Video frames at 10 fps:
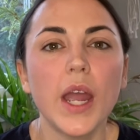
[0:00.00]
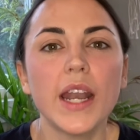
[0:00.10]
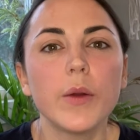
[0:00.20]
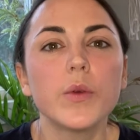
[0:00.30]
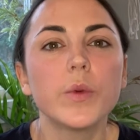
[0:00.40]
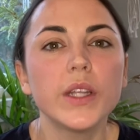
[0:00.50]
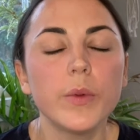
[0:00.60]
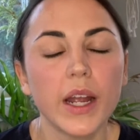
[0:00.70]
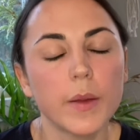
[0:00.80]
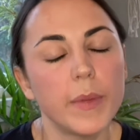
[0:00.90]
And I would really
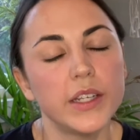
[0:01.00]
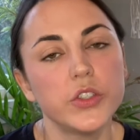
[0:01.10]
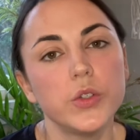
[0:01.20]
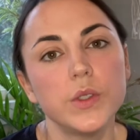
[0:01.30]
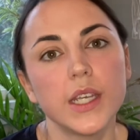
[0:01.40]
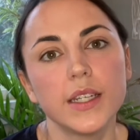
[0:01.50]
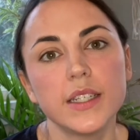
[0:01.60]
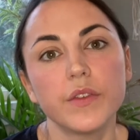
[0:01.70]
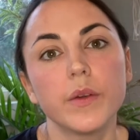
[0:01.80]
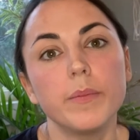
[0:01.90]
recommend choosing
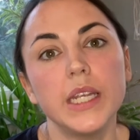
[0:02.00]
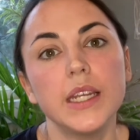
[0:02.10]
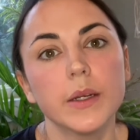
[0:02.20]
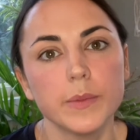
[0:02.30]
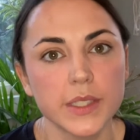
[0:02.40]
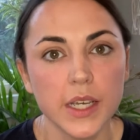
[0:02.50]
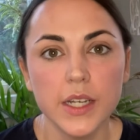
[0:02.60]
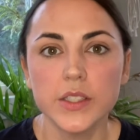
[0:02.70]
different mediums.